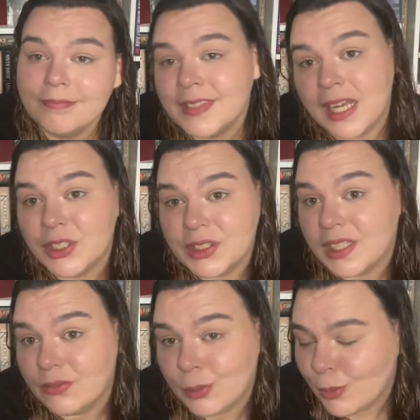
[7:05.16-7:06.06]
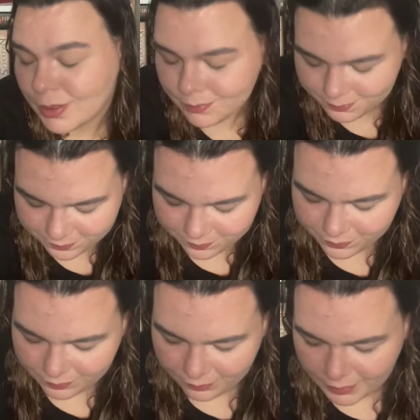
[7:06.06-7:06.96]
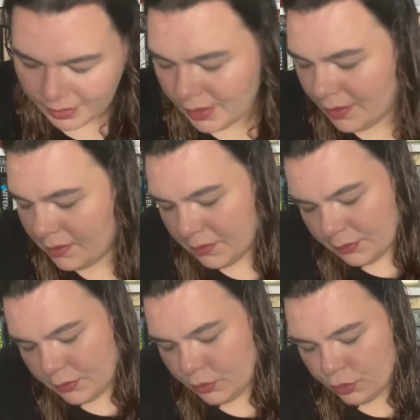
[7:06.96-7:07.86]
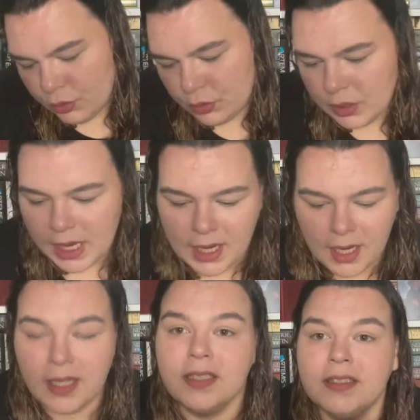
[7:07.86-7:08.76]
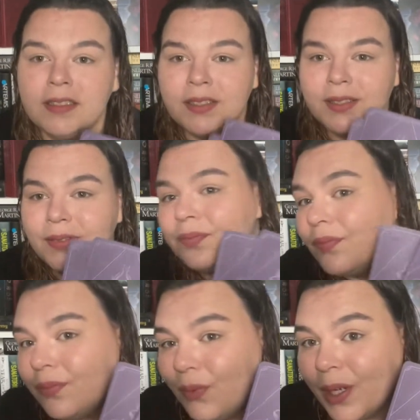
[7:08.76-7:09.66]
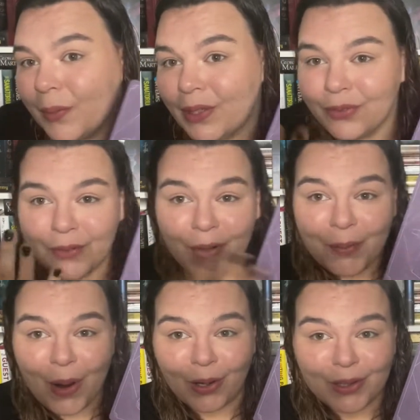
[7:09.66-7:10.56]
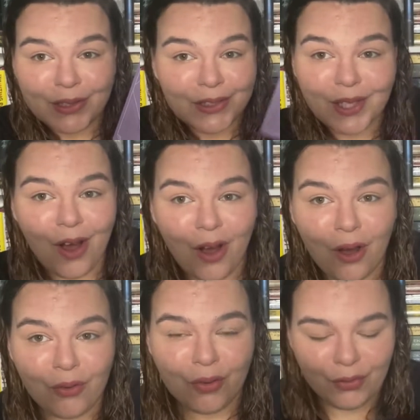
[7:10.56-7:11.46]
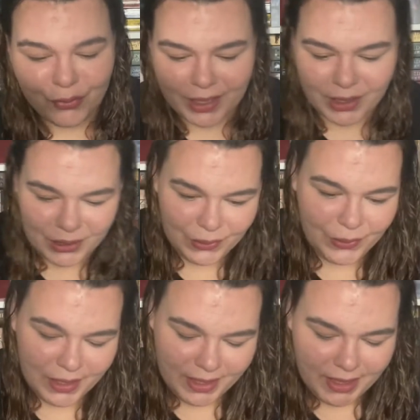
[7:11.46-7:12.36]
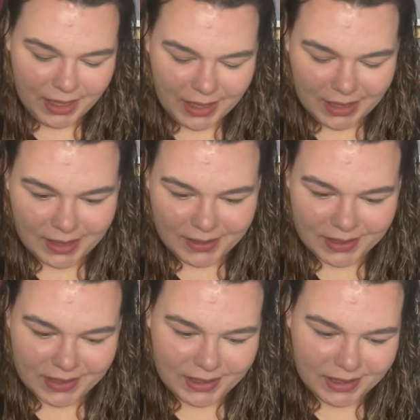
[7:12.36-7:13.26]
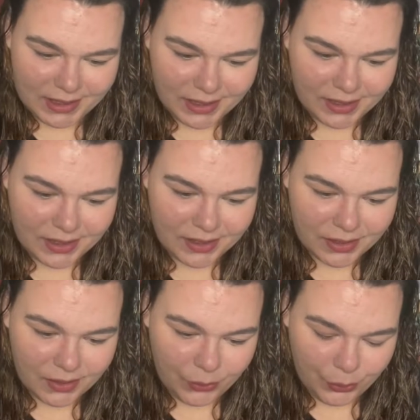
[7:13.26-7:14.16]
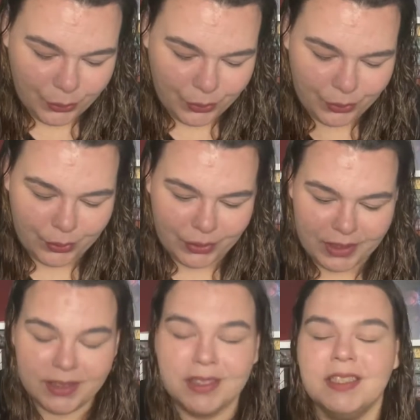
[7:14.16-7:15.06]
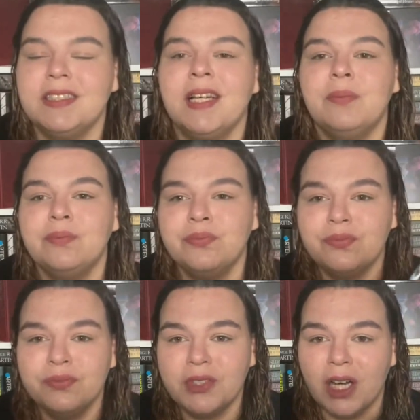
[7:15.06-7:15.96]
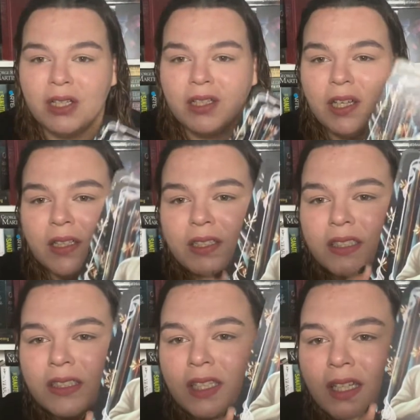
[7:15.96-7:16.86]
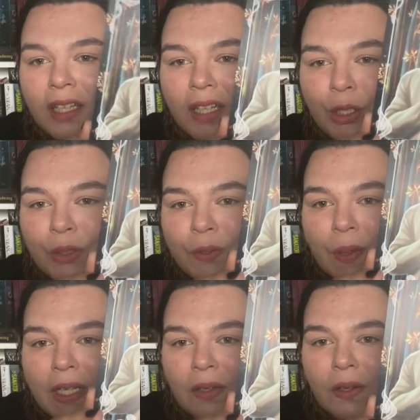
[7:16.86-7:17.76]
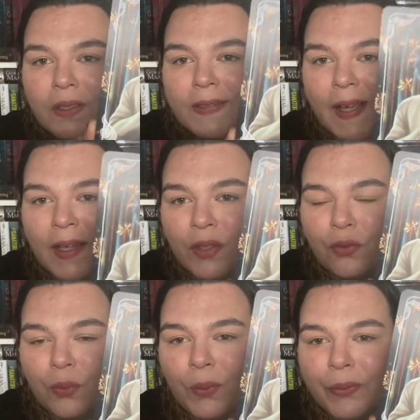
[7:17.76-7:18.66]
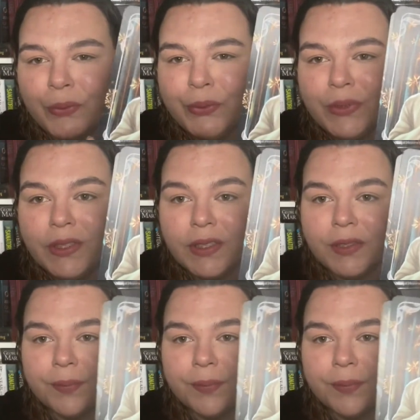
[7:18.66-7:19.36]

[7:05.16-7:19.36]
that just gave me one. Oh, and one of my favourite parts of Fairy Loot is these, oh, is these um tarot cards. So I got 10 of Wands